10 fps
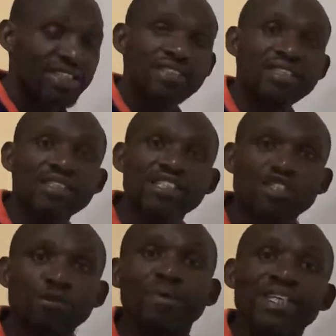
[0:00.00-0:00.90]

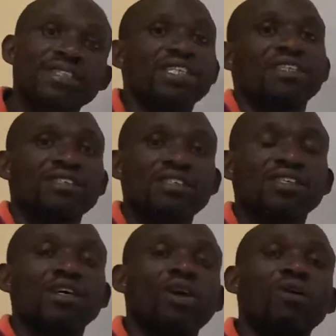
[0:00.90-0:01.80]
62%
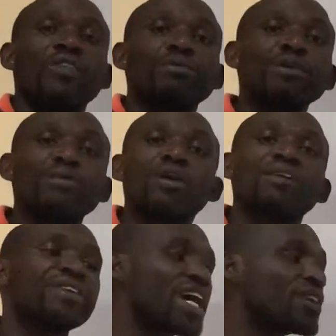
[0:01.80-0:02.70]
of the people who
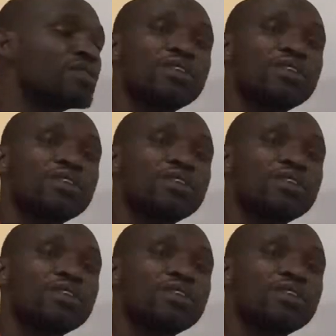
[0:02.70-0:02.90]
have died of